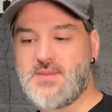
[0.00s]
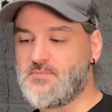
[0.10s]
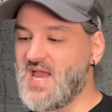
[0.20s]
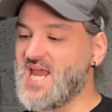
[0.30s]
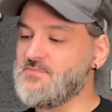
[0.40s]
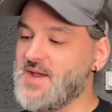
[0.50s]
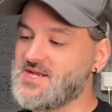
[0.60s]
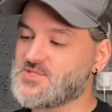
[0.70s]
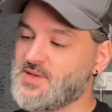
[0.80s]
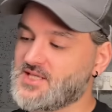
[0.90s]
Ben. Ben
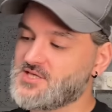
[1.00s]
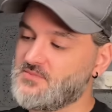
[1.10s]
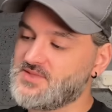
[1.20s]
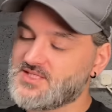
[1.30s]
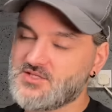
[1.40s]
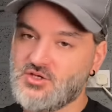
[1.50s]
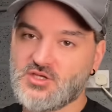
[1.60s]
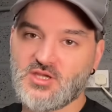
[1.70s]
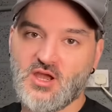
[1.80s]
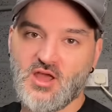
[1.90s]
has picked up this
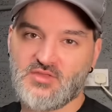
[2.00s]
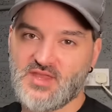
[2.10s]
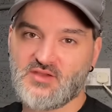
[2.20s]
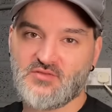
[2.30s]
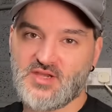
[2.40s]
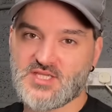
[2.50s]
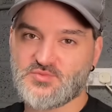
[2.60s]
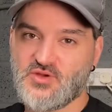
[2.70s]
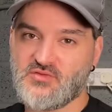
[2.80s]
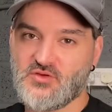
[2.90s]
Yu-Gi-Oh! I think for his
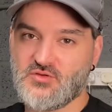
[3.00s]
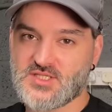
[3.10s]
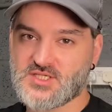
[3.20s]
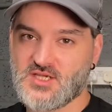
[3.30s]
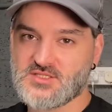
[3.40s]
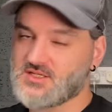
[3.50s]
brother or his cousin.